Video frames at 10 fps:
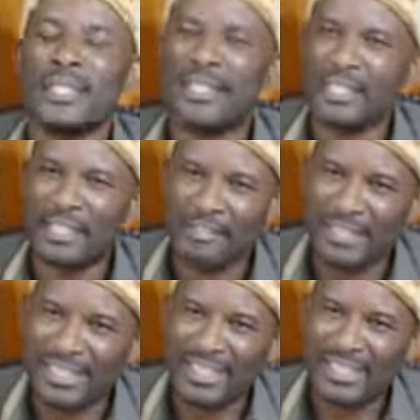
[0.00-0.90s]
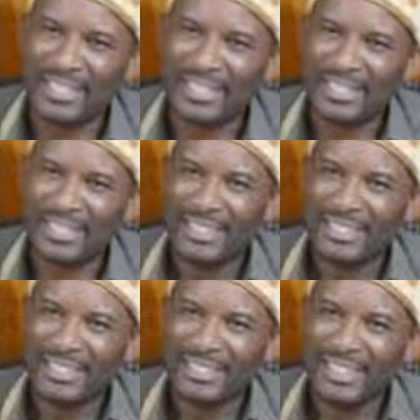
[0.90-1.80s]
doesn't have kids.
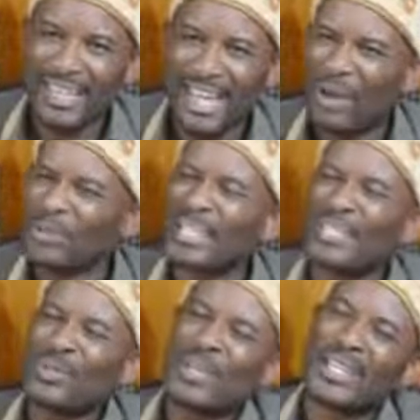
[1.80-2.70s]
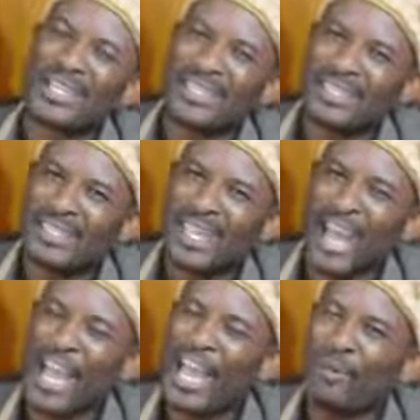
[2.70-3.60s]
How does it work?
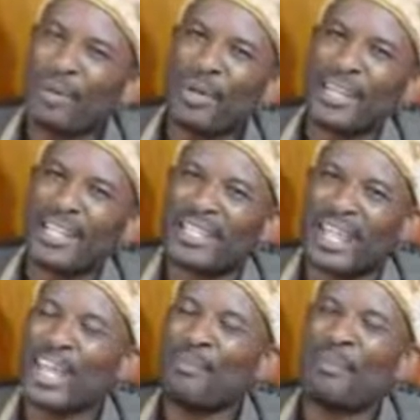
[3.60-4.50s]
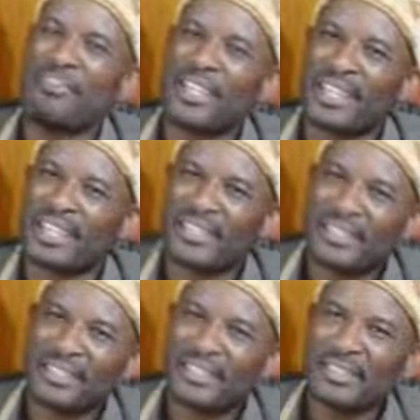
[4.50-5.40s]
I am a parent, I am a father.
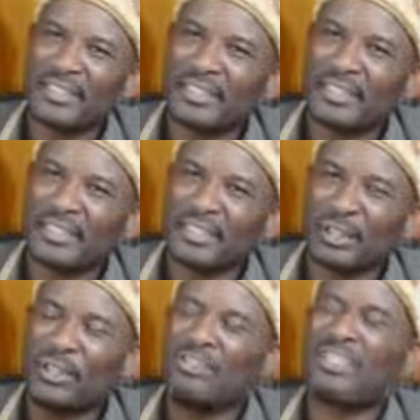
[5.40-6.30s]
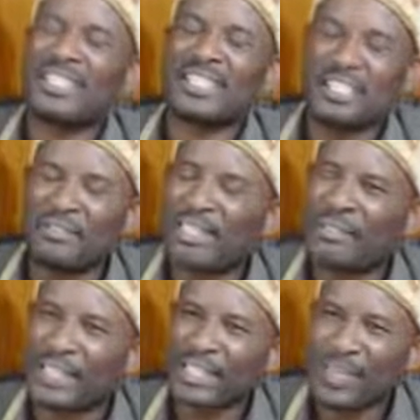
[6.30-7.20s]
Obviously, if
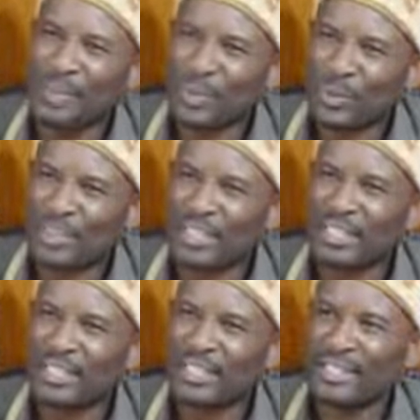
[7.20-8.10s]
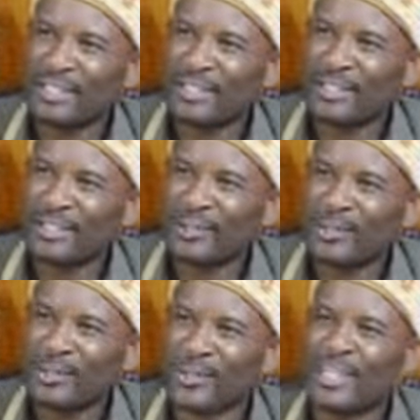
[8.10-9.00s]
somebody comes to me
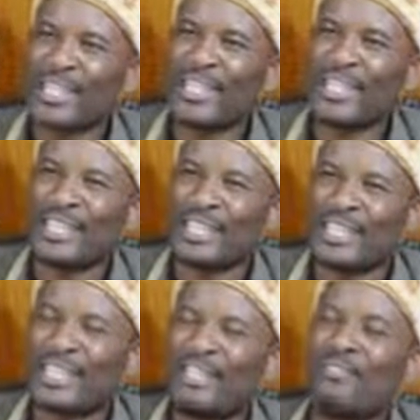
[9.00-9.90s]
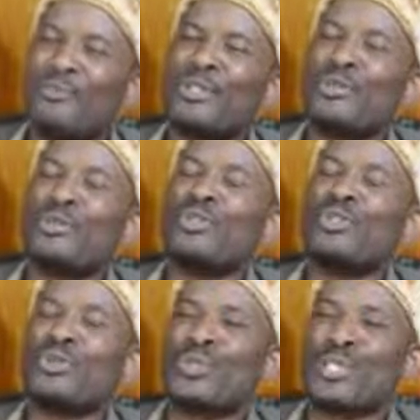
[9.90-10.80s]
to say he's giving me good
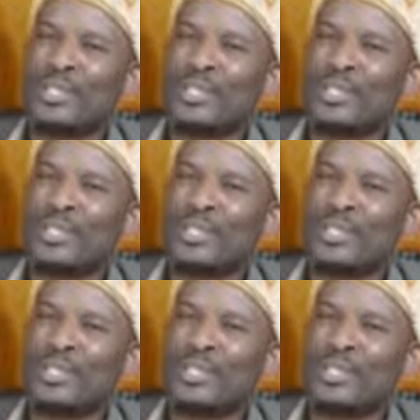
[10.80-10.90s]
news,